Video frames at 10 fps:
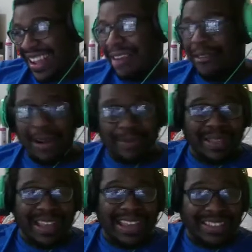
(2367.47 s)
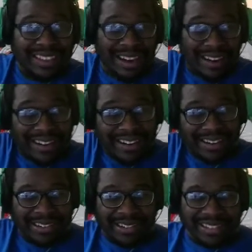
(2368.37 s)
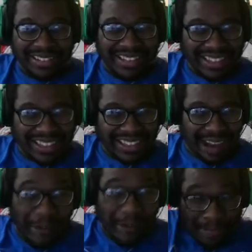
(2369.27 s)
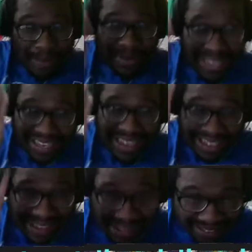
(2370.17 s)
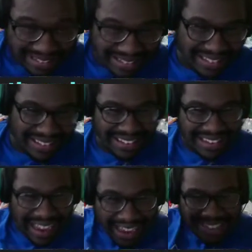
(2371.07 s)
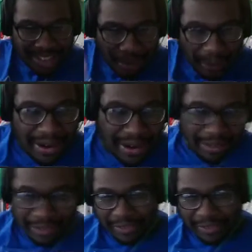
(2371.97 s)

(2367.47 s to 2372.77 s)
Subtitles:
I want to play this card though. I want to put it in a deck, not as a one of.